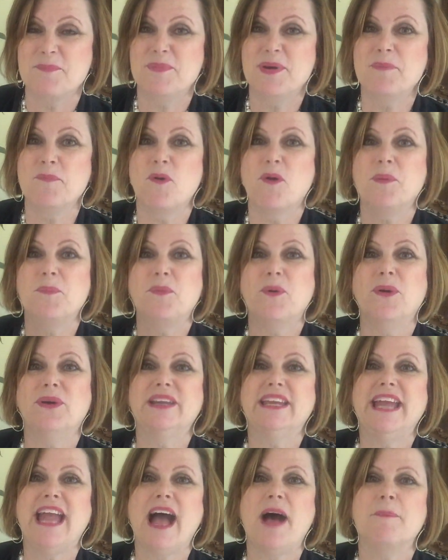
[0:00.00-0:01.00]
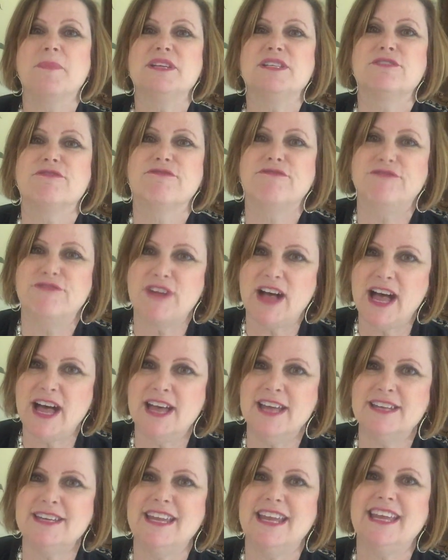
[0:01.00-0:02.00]
but more importantly, how much
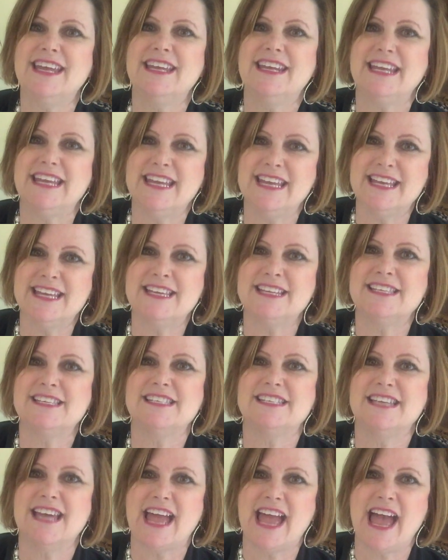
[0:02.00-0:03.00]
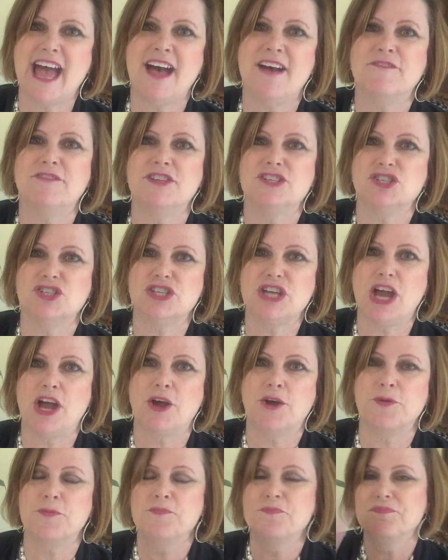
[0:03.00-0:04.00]
fun it is to have a
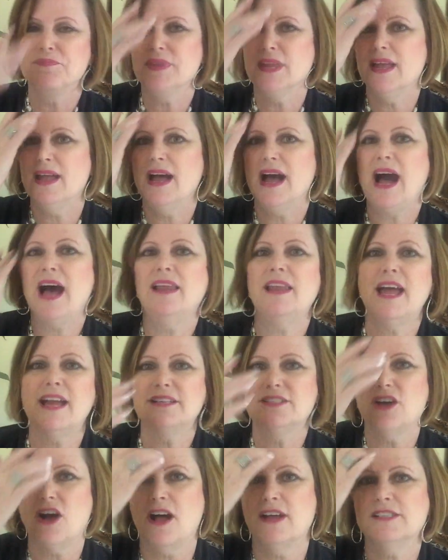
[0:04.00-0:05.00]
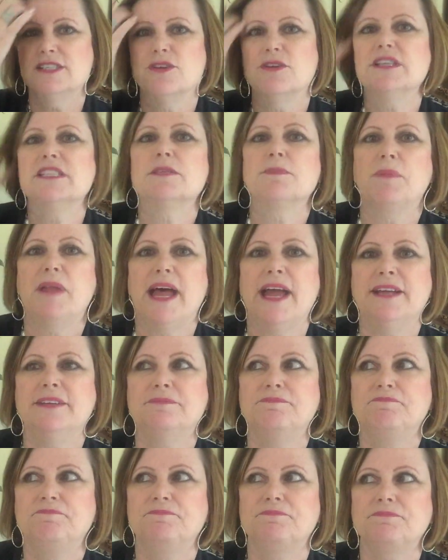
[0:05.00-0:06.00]
show. I like to also
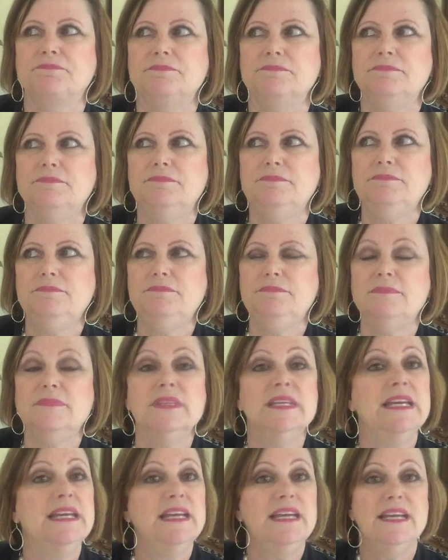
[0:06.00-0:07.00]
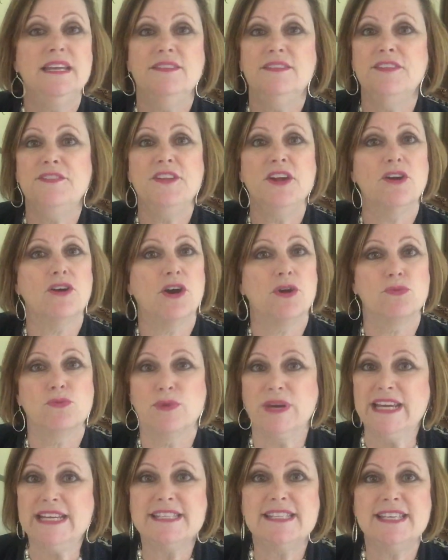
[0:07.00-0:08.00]
explain that there are
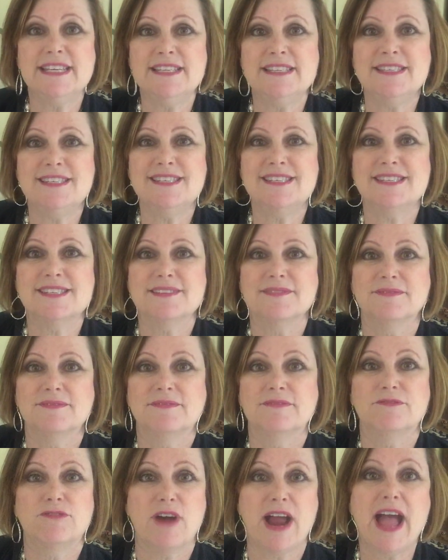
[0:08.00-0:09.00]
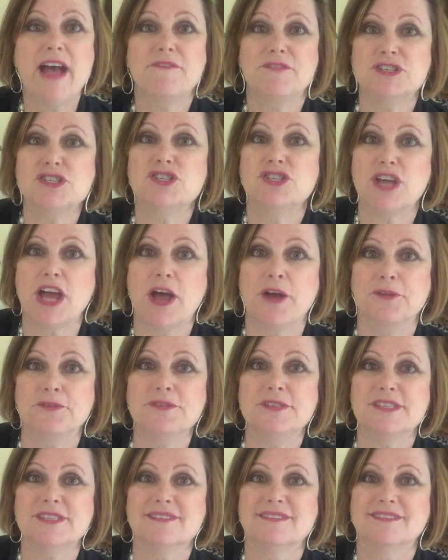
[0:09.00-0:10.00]
reasons for having
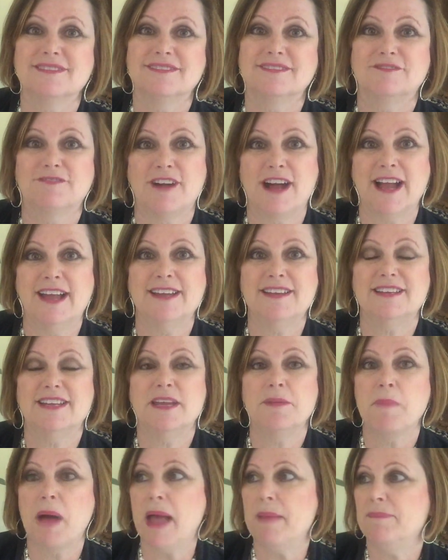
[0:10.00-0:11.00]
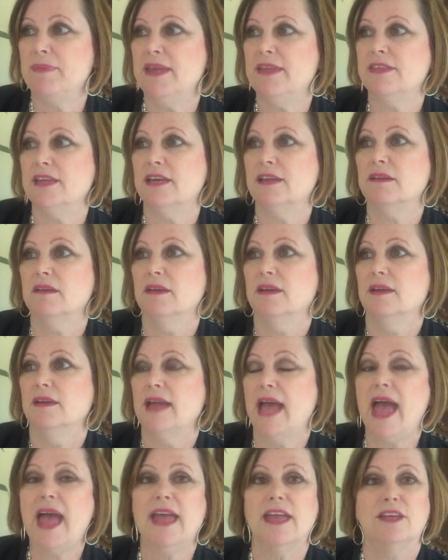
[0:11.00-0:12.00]
shows, right? It might be that,
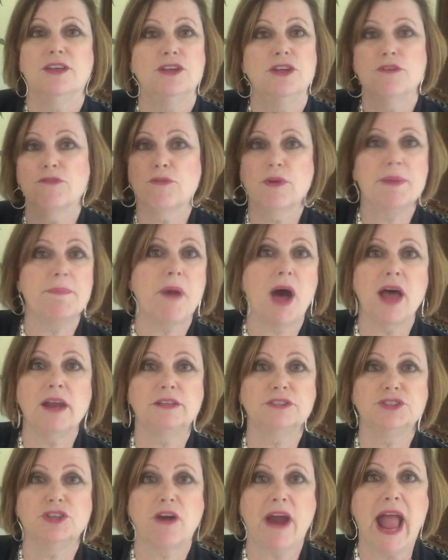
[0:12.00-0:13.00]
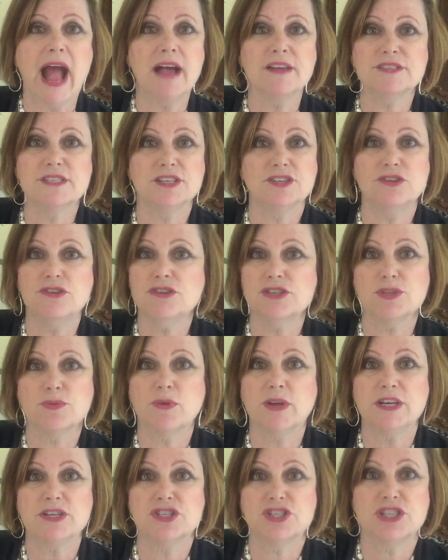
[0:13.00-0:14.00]
hey, you've remodeled your house and you just want to